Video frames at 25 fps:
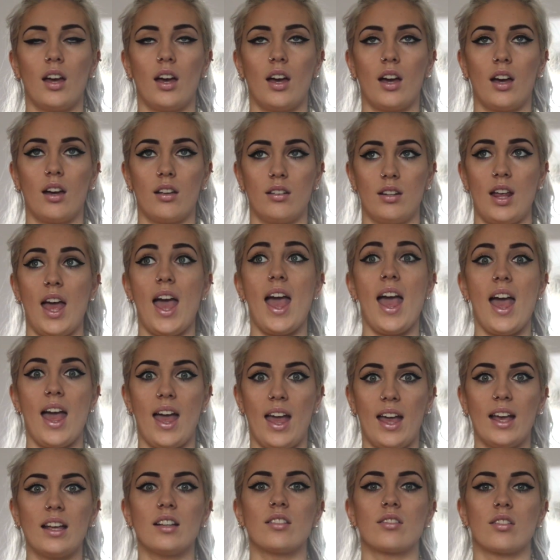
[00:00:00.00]
and
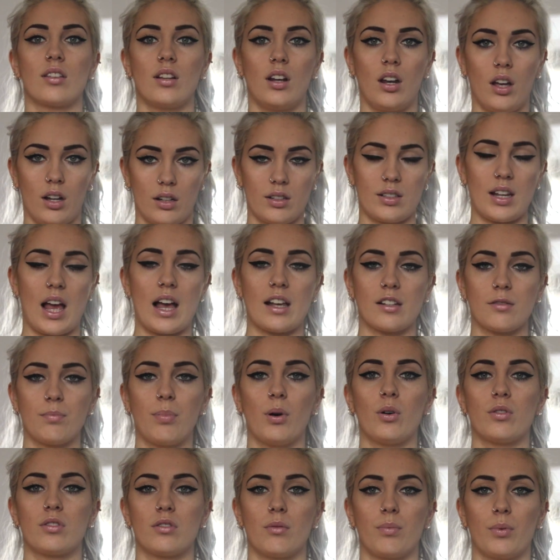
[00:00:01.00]
air into the lungs as
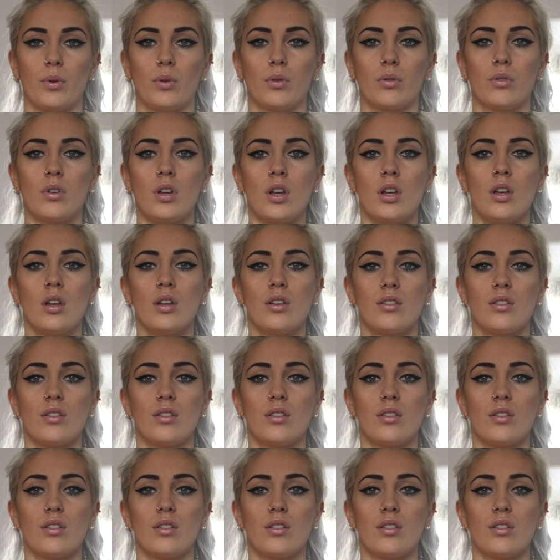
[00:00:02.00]
possible.